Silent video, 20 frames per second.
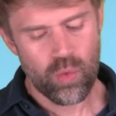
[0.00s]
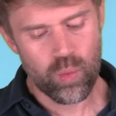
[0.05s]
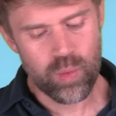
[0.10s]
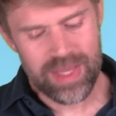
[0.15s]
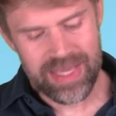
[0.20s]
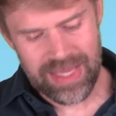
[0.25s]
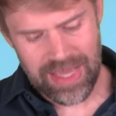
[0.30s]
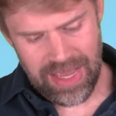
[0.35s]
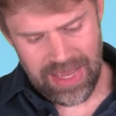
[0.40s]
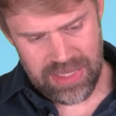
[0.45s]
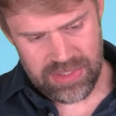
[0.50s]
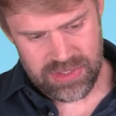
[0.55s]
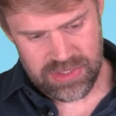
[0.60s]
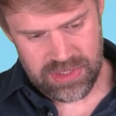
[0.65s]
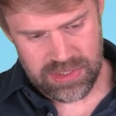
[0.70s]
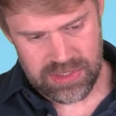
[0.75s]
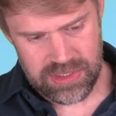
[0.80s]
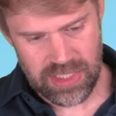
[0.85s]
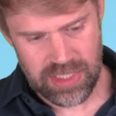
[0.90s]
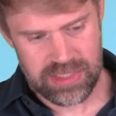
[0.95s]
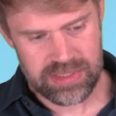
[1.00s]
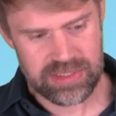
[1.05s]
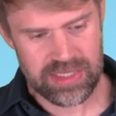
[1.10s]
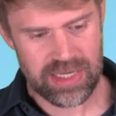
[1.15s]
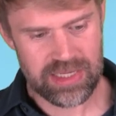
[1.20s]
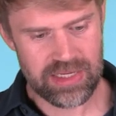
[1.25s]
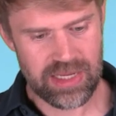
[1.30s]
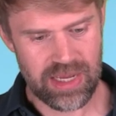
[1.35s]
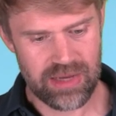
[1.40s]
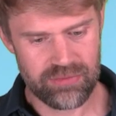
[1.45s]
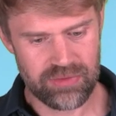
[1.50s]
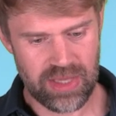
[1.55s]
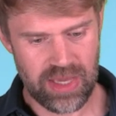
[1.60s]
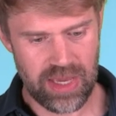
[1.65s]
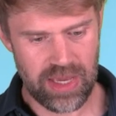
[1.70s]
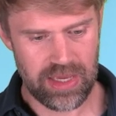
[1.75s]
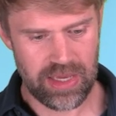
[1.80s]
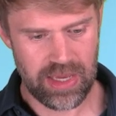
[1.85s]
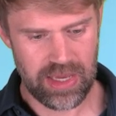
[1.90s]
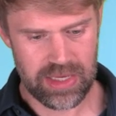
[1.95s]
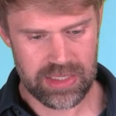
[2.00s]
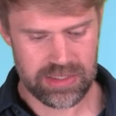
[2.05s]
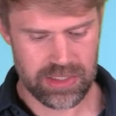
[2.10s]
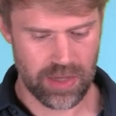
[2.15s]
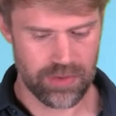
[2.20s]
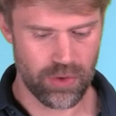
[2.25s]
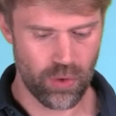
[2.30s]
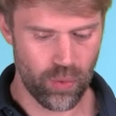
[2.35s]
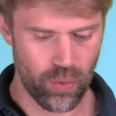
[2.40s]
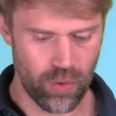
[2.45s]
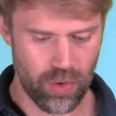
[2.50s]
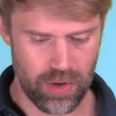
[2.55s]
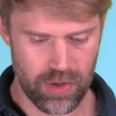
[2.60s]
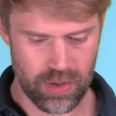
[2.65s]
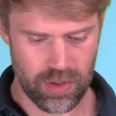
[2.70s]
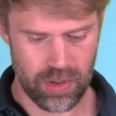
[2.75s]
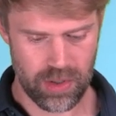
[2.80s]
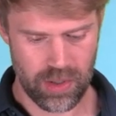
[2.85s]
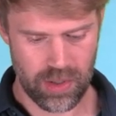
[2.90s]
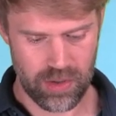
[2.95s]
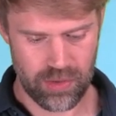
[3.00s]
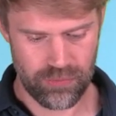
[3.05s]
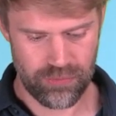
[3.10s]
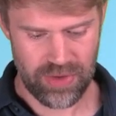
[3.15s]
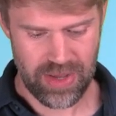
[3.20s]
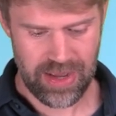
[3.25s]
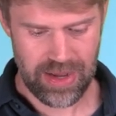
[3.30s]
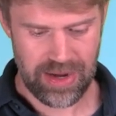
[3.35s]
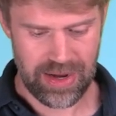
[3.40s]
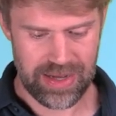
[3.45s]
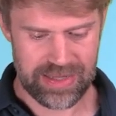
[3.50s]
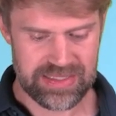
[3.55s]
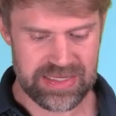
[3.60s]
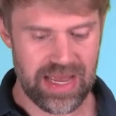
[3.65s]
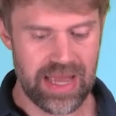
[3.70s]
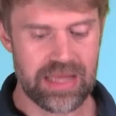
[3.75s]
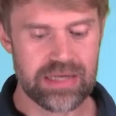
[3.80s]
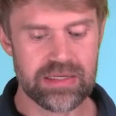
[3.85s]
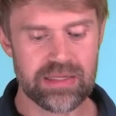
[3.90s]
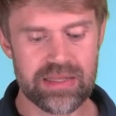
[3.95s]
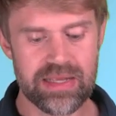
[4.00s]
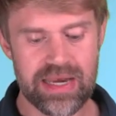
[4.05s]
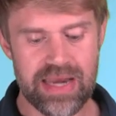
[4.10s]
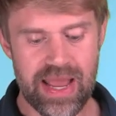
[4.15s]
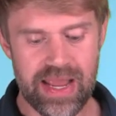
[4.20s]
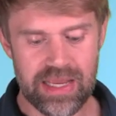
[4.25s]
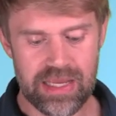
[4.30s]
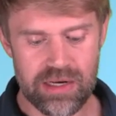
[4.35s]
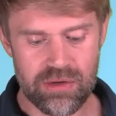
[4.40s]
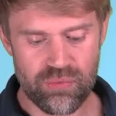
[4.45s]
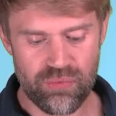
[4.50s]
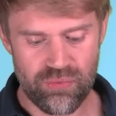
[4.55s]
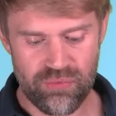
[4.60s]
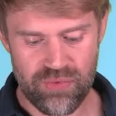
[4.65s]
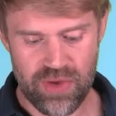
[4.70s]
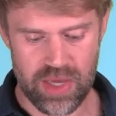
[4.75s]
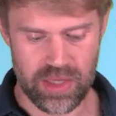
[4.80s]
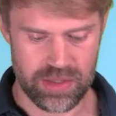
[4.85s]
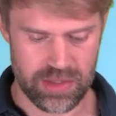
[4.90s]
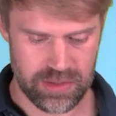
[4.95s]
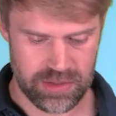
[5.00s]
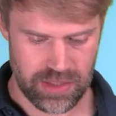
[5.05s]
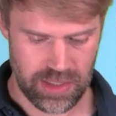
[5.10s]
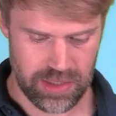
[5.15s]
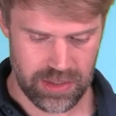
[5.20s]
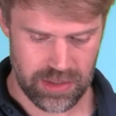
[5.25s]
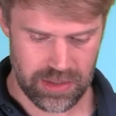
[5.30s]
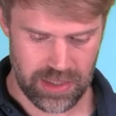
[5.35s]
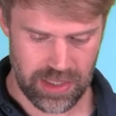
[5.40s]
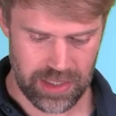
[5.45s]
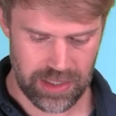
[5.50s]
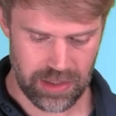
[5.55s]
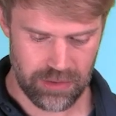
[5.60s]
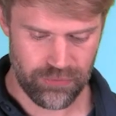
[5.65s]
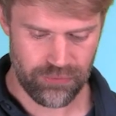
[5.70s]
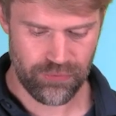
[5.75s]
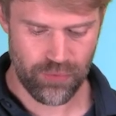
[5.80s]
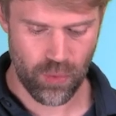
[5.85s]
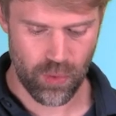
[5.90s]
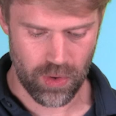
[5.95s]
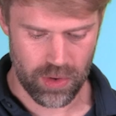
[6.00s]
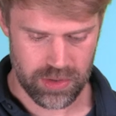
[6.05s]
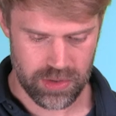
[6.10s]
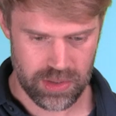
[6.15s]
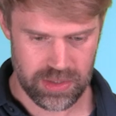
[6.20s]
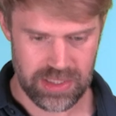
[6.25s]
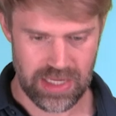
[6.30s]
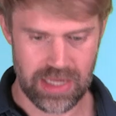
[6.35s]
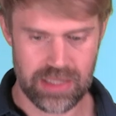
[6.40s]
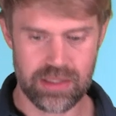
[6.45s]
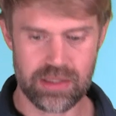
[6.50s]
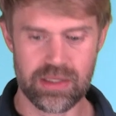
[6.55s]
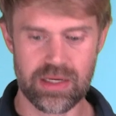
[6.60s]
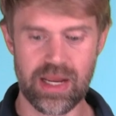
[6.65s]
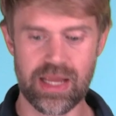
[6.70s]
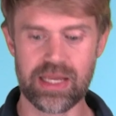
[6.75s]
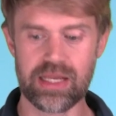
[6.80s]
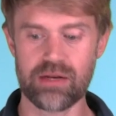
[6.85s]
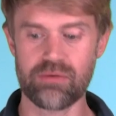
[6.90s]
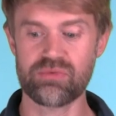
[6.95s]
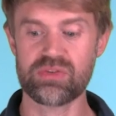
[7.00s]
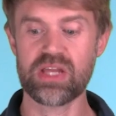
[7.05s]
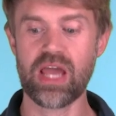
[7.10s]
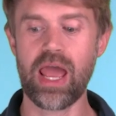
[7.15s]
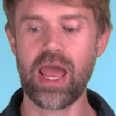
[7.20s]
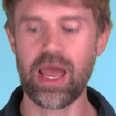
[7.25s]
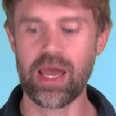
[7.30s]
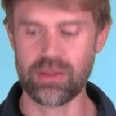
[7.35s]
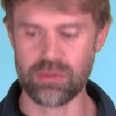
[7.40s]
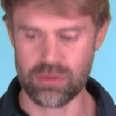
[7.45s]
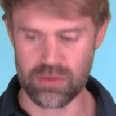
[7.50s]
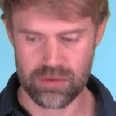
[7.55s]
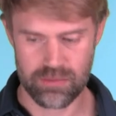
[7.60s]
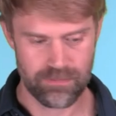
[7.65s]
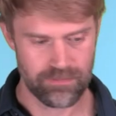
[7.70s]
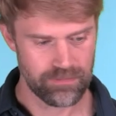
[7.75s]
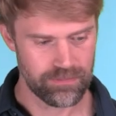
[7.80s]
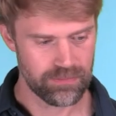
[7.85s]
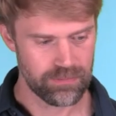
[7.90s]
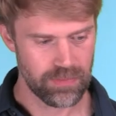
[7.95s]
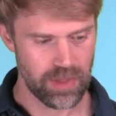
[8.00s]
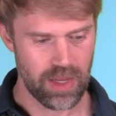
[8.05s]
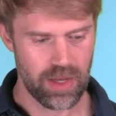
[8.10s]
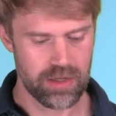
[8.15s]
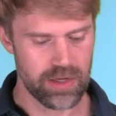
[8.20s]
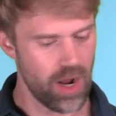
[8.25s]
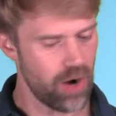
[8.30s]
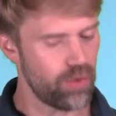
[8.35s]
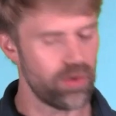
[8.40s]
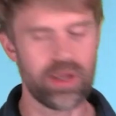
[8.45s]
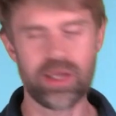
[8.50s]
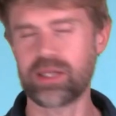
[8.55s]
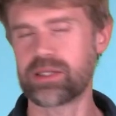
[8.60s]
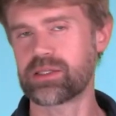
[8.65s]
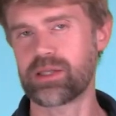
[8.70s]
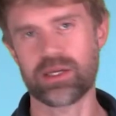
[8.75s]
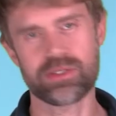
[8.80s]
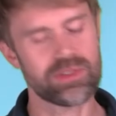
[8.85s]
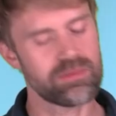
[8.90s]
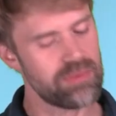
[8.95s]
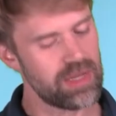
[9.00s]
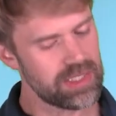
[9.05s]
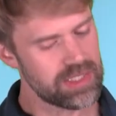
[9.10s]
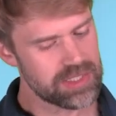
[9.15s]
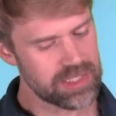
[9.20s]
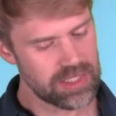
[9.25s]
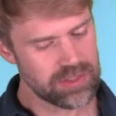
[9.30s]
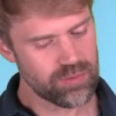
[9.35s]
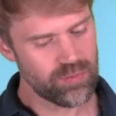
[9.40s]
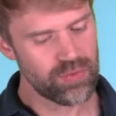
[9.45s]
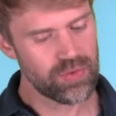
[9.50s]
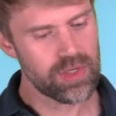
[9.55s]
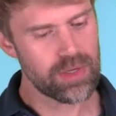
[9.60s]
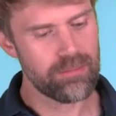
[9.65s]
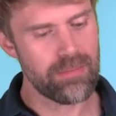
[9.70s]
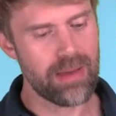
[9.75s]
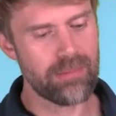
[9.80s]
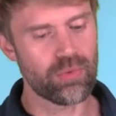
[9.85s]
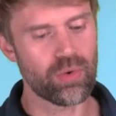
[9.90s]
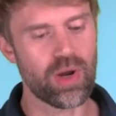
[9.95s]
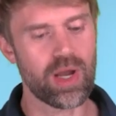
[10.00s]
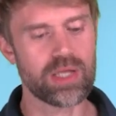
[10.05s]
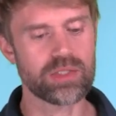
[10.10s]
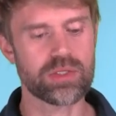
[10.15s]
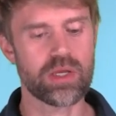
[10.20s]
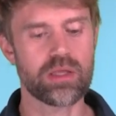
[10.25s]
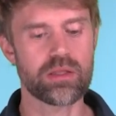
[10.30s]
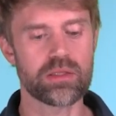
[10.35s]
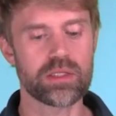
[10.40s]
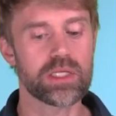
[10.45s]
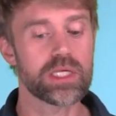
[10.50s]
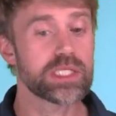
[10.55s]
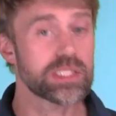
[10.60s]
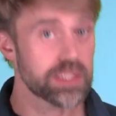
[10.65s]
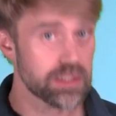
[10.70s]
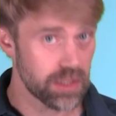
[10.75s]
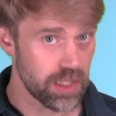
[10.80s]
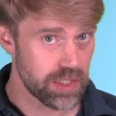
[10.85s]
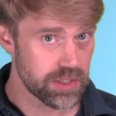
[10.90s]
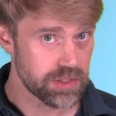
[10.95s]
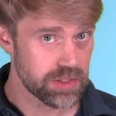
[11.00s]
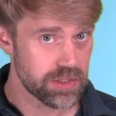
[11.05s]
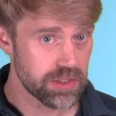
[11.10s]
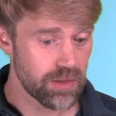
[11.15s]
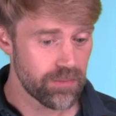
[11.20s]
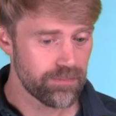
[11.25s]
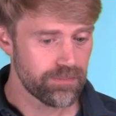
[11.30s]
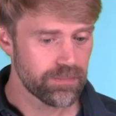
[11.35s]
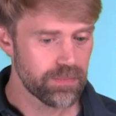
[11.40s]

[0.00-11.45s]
Weak acids tend to have Kas on the order of uh, 10 to the negative fifth, 10 to the negative fourth, 10 to the negative 10th. No, it doesn't make sense for you to memorize this list,